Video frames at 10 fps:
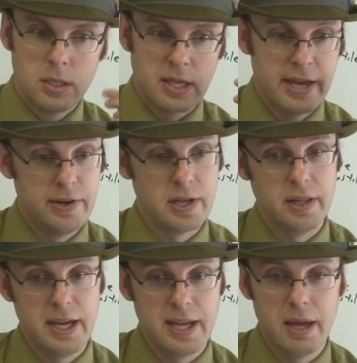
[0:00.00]

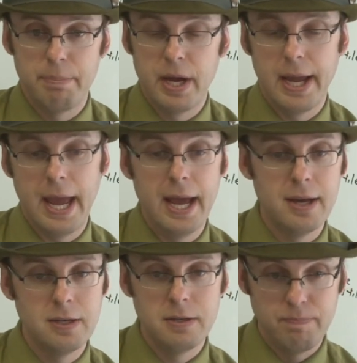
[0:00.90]
Calculating it by
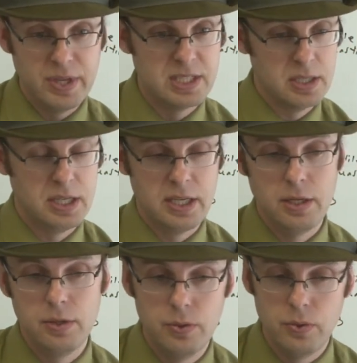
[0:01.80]
hand is a
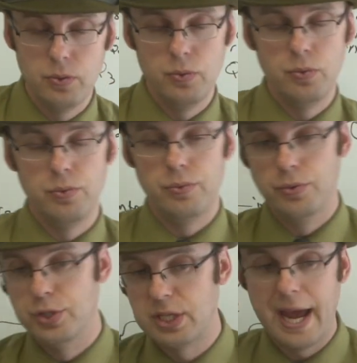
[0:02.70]

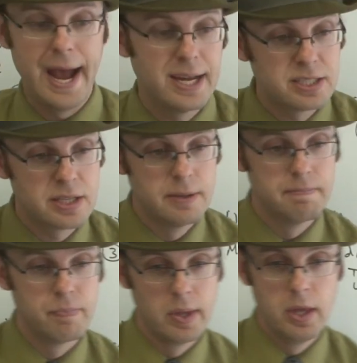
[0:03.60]
huge task,
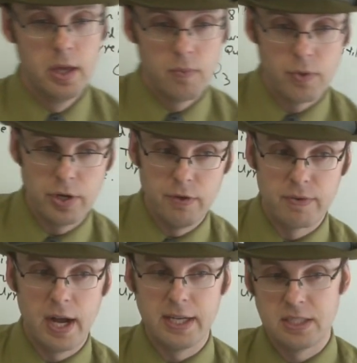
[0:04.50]
where you've
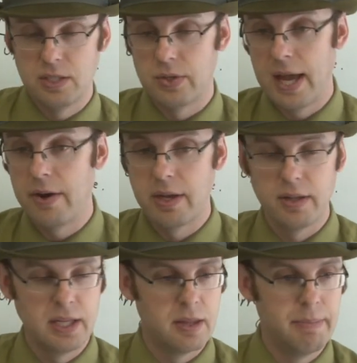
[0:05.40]
got to
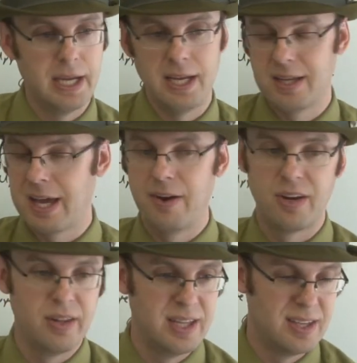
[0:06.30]
calculate the mean,
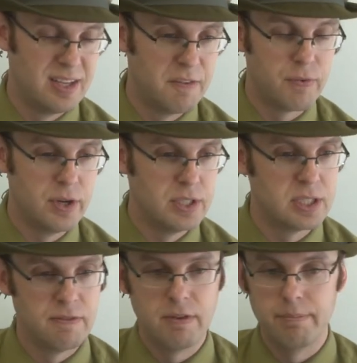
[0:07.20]
calculate the
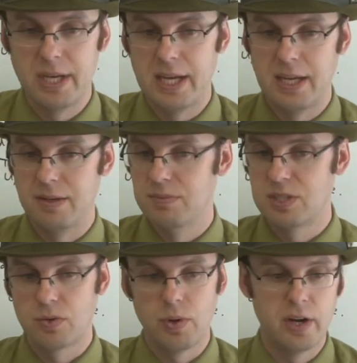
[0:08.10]
difference of the mean,
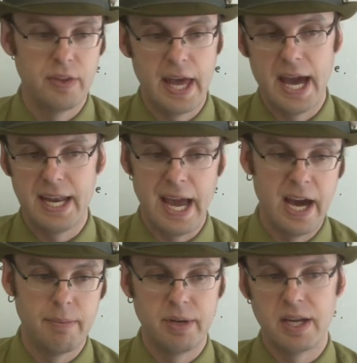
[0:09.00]
square that,
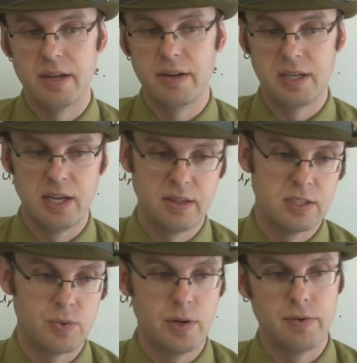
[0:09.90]
add them together, take the
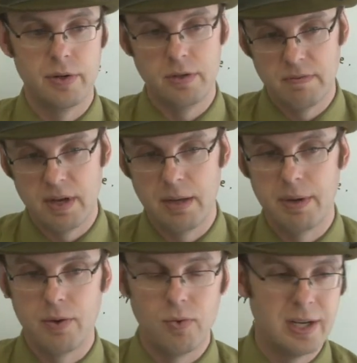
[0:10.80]
square root, divide
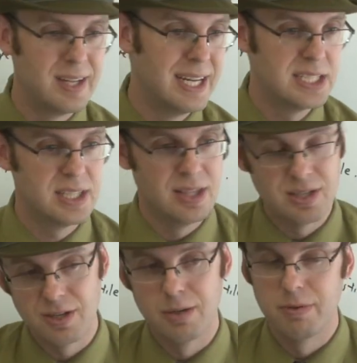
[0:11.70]
by 1 less than the
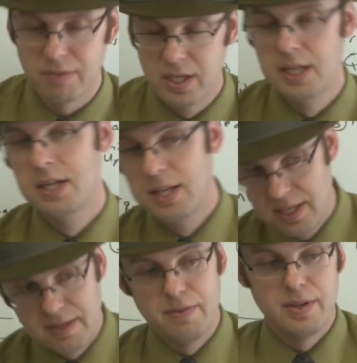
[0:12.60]
term.
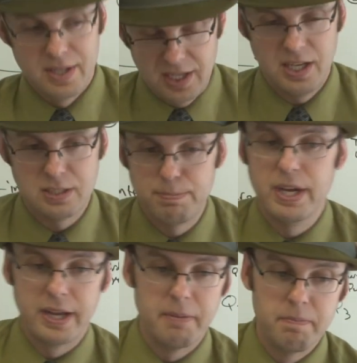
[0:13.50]
It's big.